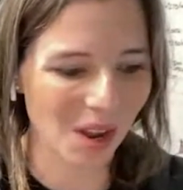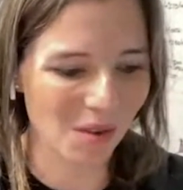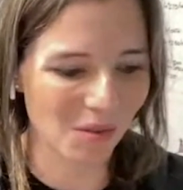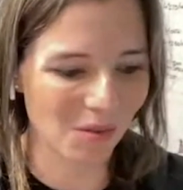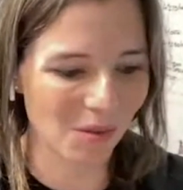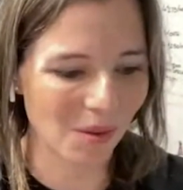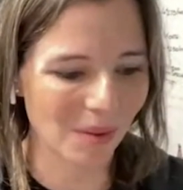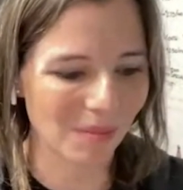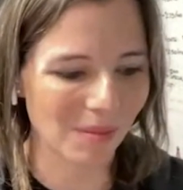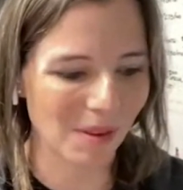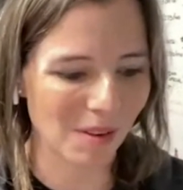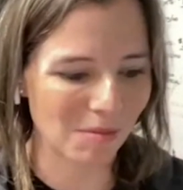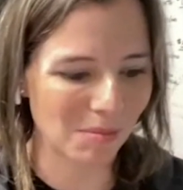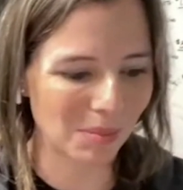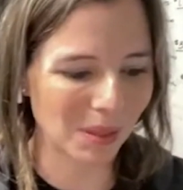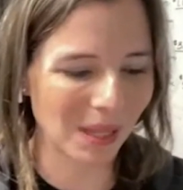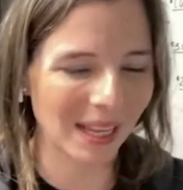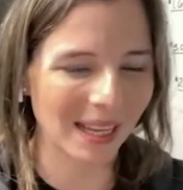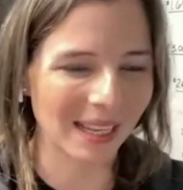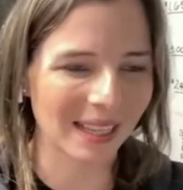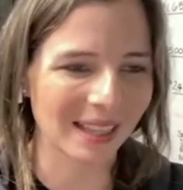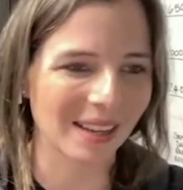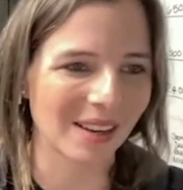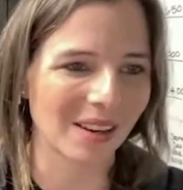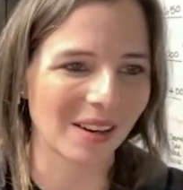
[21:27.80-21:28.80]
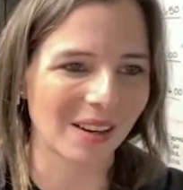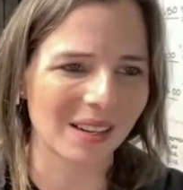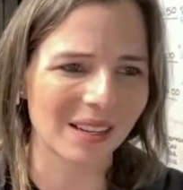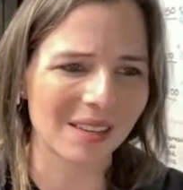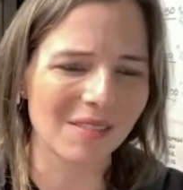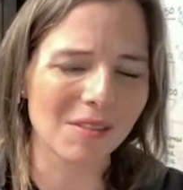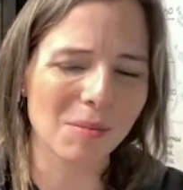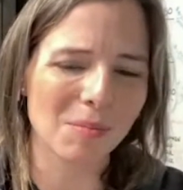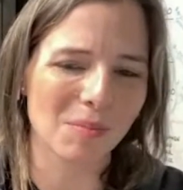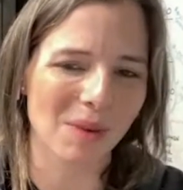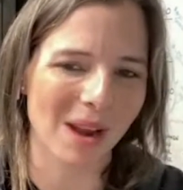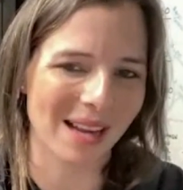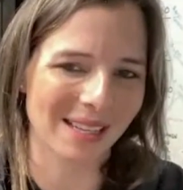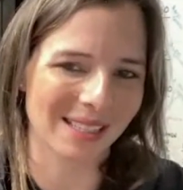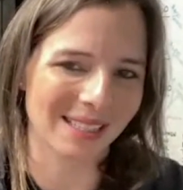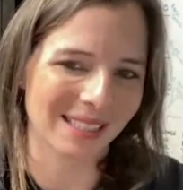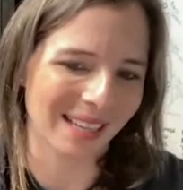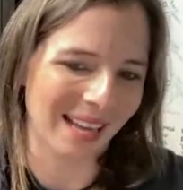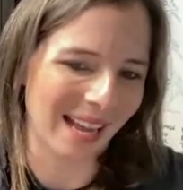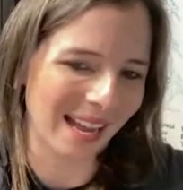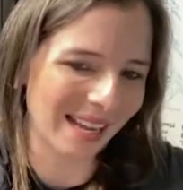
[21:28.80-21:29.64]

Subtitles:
of what playing there and even practicing.